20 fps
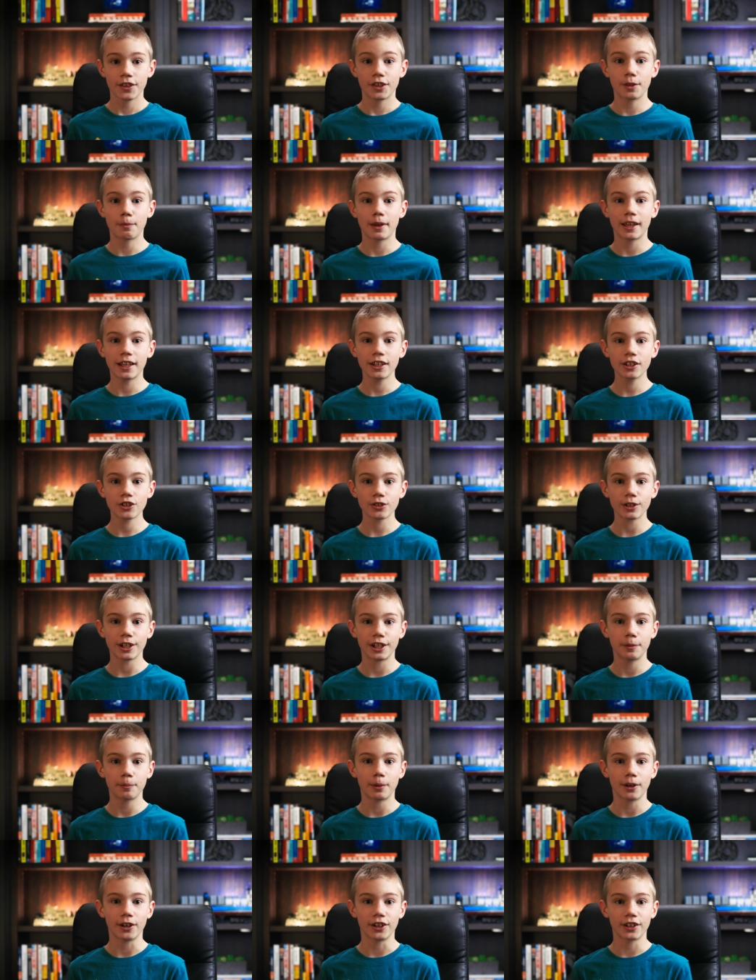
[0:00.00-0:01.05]
The main
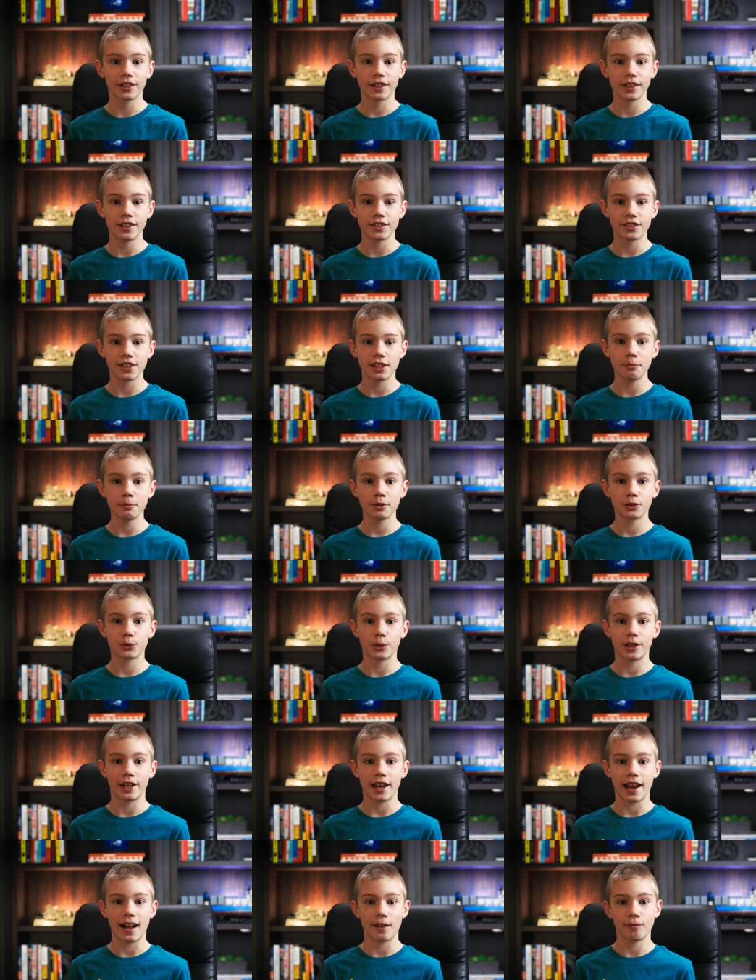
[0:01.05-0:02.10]
terrain park is in
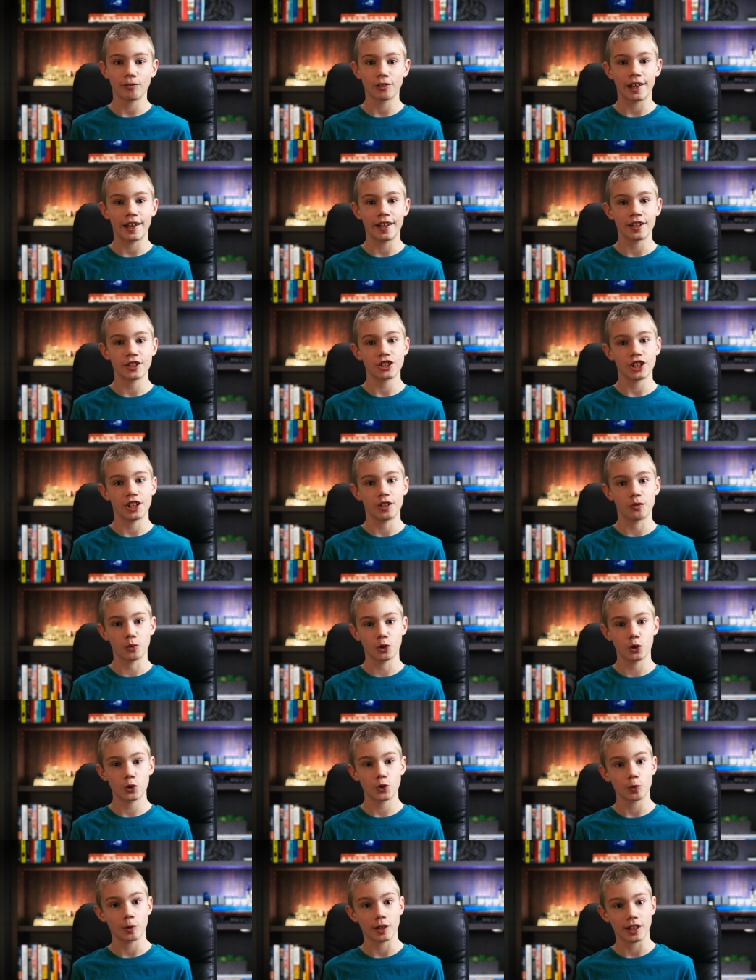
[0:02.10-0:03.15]
between Avalanche and
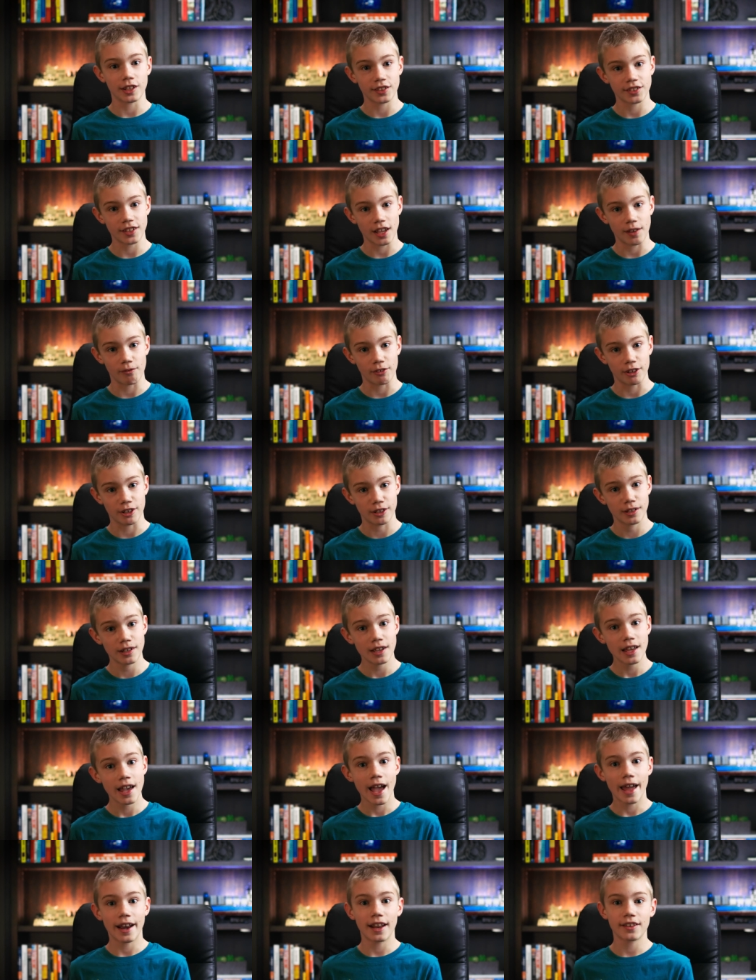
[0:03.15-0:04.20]
Route 27
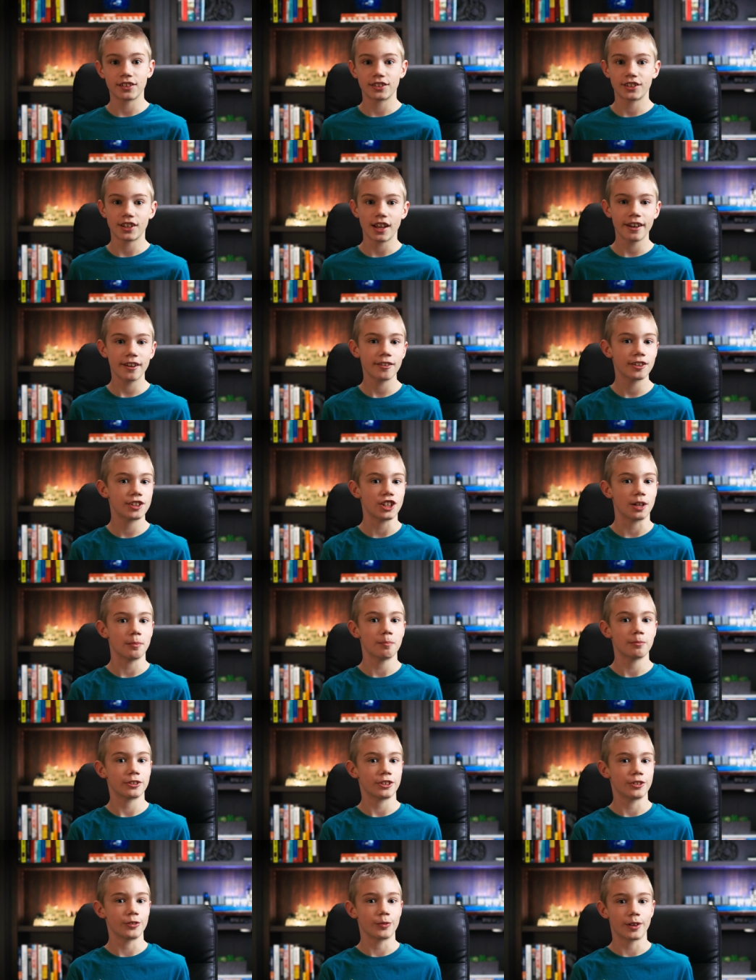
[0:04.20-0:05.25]
and has a ton of
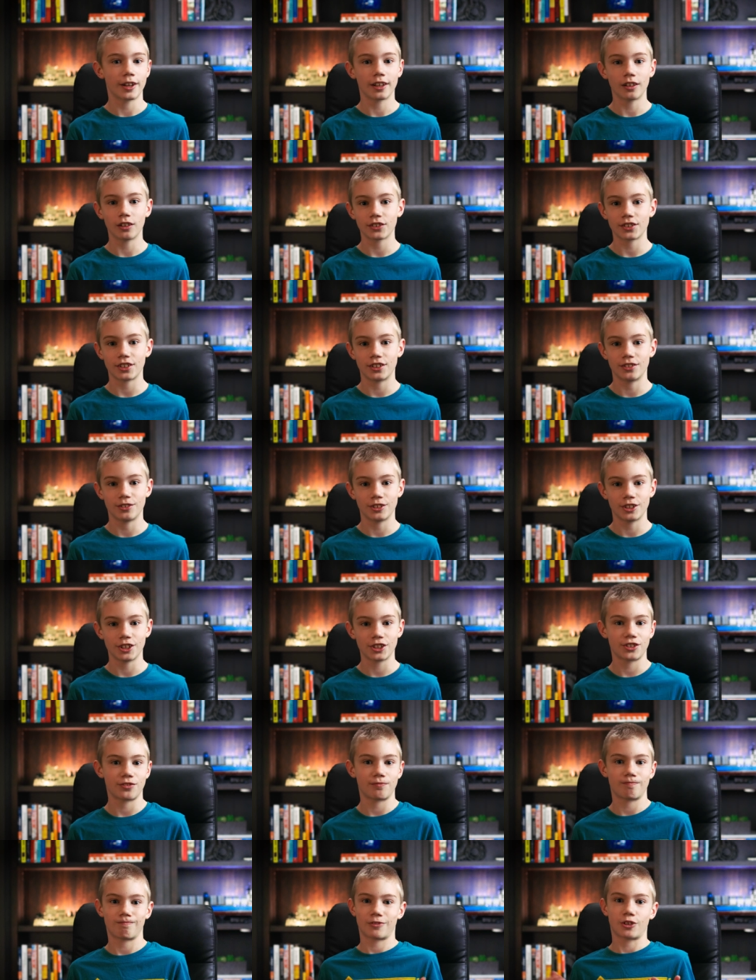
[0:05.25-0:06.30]
jumps and rails and
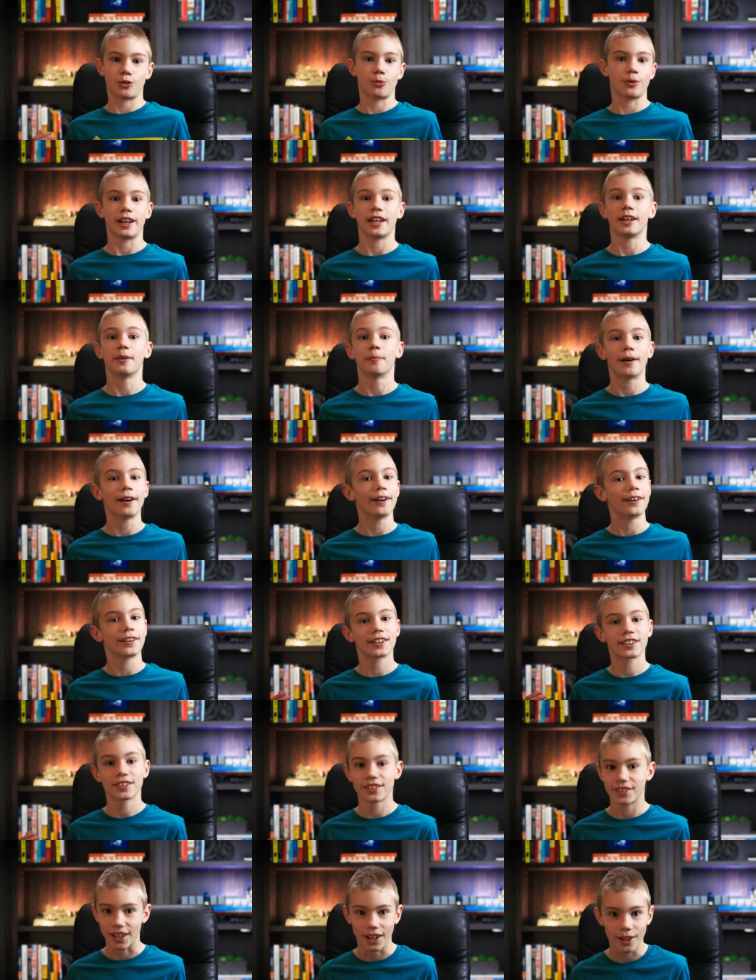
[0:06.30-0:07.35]
just terrain park
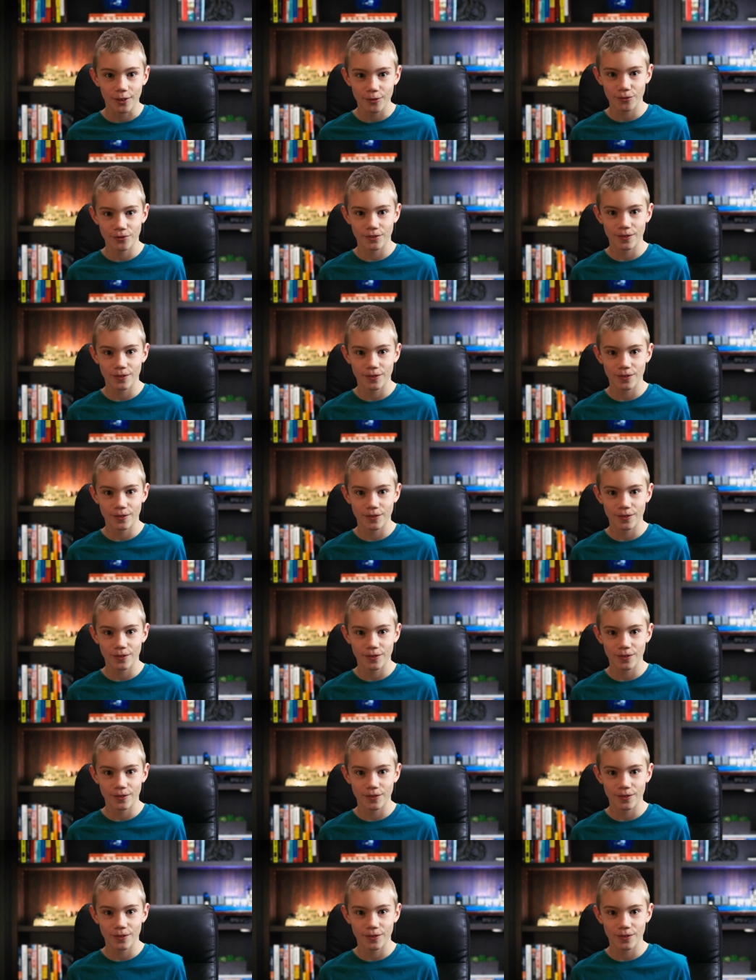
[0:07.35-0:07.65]
stuff.